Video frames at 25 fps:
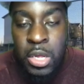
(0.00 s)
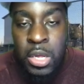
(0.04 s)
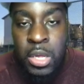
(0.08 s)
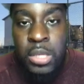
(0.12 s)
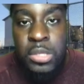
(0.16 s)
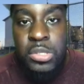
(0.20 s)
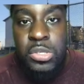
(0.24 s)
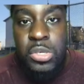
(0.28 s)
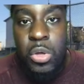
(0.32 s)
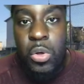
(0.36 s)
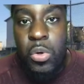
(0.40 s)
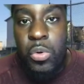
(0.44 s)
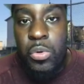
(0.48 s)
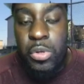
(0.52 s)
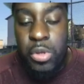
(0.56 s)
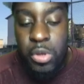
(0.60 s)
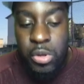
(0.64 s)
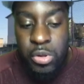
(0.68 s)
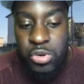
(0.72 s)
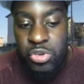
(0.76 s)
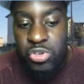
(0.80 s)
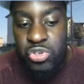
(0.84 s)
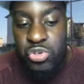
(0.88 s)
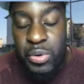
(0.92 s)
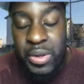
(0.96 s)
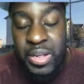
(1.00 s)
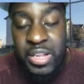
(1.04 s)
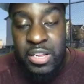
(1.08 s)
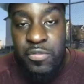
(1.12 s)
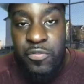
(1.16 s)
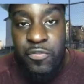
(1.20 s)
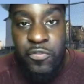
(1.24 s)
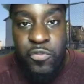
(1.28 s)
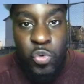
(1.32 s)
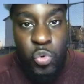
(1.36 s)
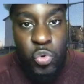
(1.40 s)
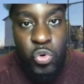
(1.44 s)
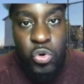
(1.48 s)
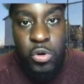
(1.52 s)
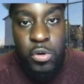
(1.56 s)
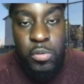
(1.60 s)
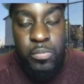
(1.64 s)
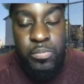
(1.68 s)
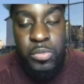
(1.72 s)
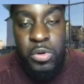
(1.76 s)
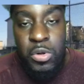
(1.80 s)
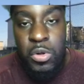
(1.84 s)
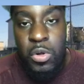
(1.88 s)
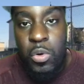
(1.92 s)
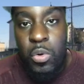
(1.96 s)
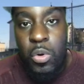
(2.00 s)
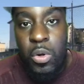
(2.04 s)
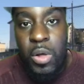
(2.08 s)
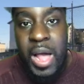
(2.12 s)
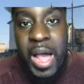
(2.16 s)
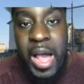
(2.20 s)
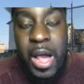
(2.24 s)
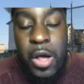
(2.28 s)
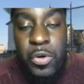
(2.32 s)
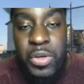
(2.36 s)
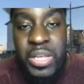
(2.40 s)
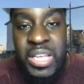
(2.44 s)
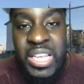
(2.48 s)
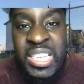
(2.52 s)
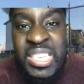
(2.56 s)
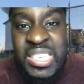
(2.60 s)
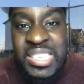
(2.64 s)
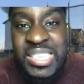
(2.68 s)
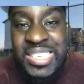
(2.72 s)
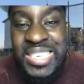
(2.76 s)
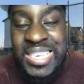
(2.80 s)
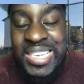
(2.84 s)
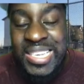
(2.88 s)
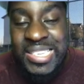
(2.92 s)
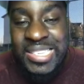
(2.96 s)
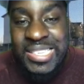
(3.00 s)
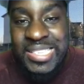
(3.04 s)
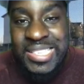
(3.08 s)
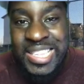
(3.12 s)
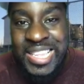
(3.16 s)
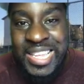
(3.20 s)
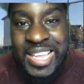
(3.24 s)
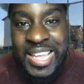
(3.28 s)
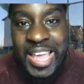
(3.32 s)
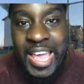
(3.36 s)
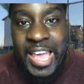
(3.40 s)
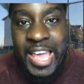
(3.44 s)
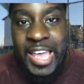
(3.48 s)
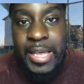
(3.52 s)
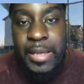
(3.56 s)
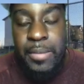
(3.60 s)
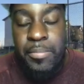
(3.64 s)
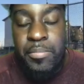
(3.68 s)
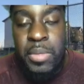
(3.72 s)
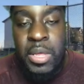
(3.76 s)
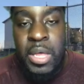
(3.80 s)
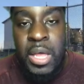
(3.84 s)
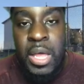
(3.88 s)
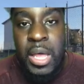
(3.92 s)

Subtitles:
So you're going to transform how he sees the game,